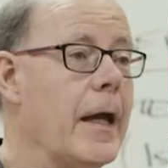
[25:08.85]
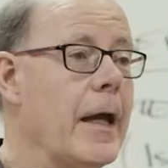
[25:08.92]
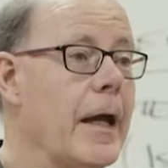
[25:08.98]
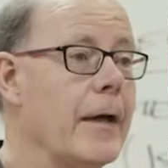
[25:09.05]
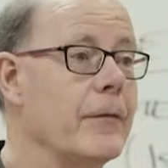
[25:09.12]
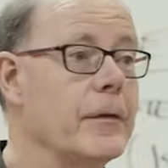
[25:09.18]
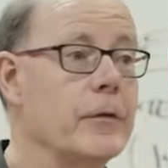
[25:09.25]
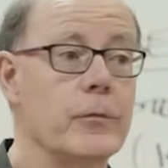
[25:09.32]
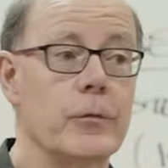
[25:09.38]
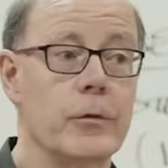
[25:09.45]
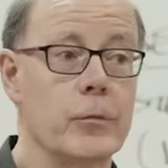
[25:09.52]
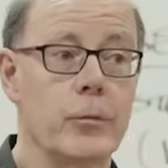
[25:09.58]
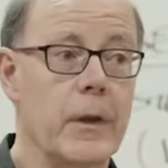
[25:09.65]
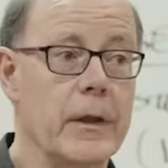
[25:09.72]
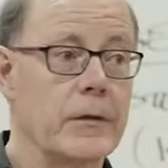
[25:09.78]
Have any of
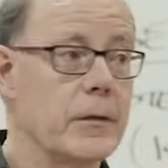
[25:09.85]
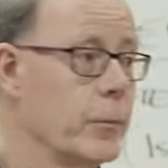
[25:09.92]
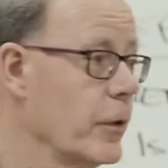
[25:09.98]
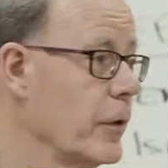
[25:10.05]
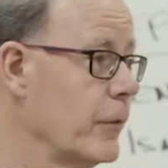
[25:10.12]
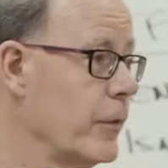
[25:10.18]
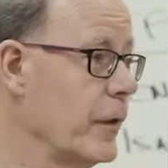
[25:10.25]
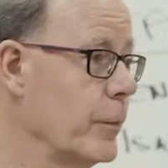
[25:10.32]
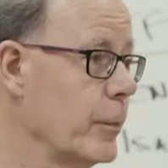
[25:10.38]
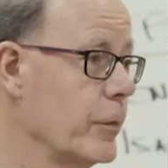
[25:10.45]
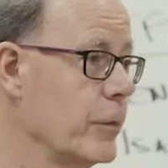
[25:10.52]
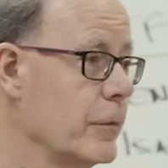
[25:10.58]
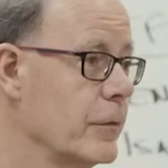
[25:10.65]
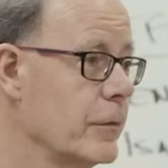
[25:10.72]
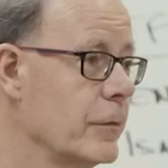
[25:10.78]
you read the book of
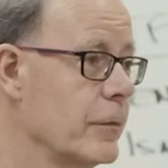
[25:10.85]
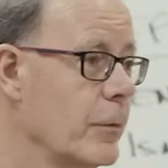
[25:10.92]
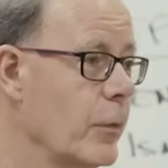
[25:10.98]
Hebrews?